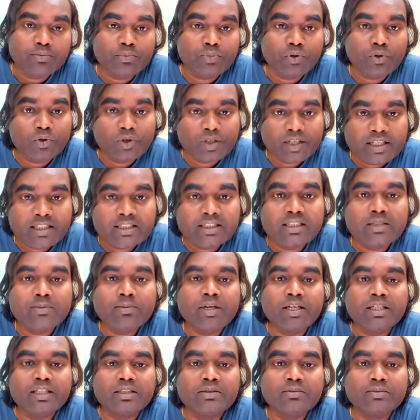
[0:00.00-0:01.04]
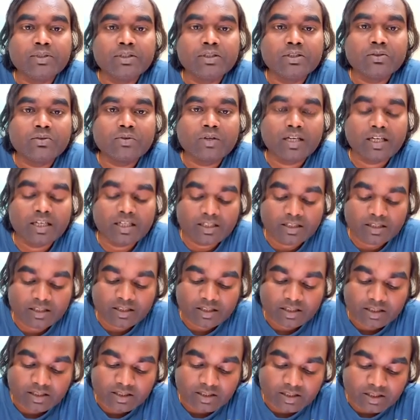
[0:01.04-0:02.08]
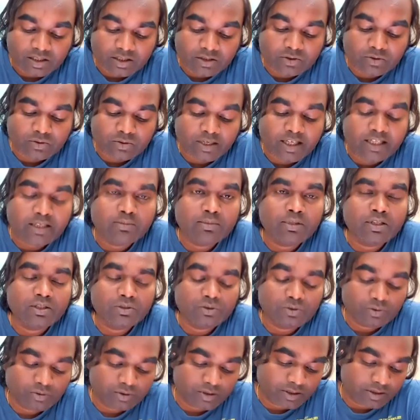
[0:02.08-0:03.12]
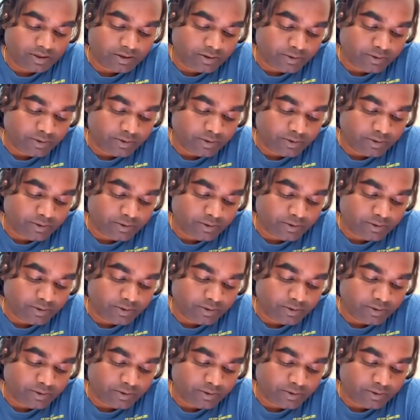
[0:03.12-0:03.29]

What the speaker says: 4ac minus b square into I by 2a.